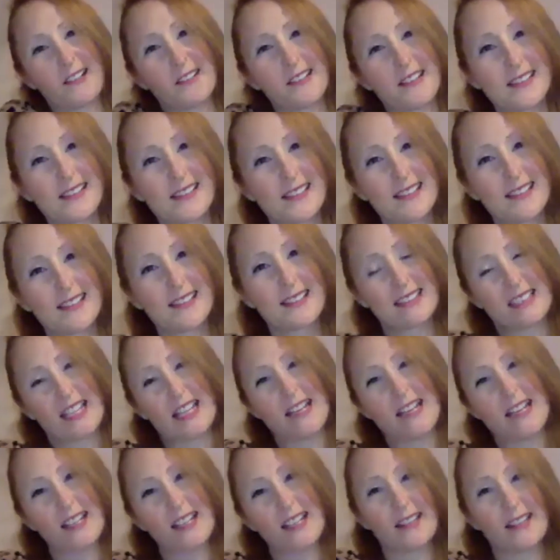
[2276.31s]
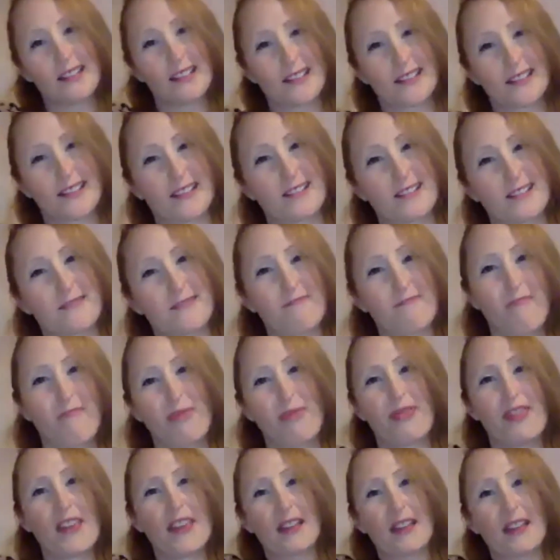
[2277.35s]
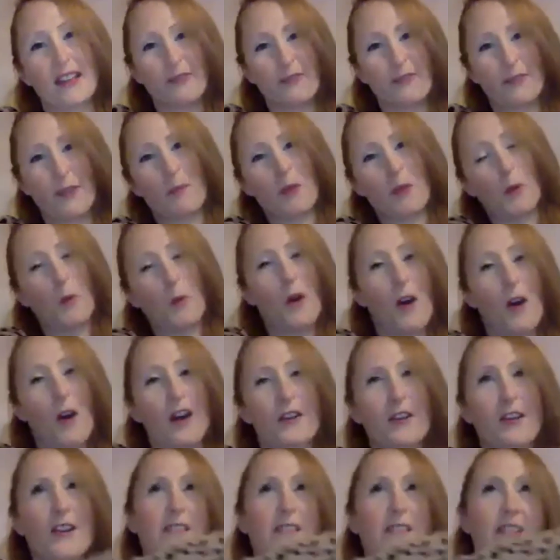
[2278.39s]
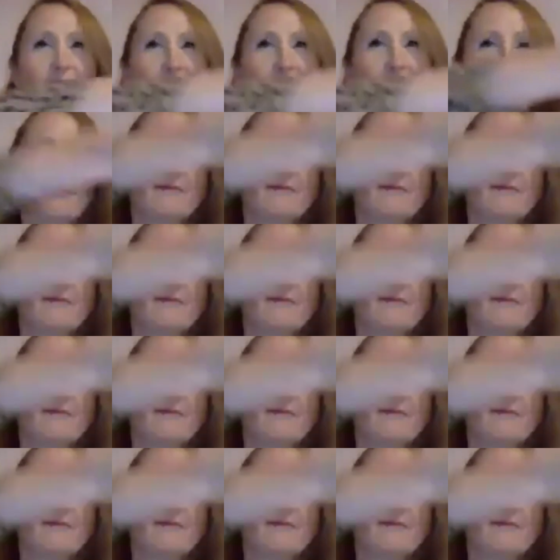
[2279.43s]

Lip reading: this taking this thing from the water and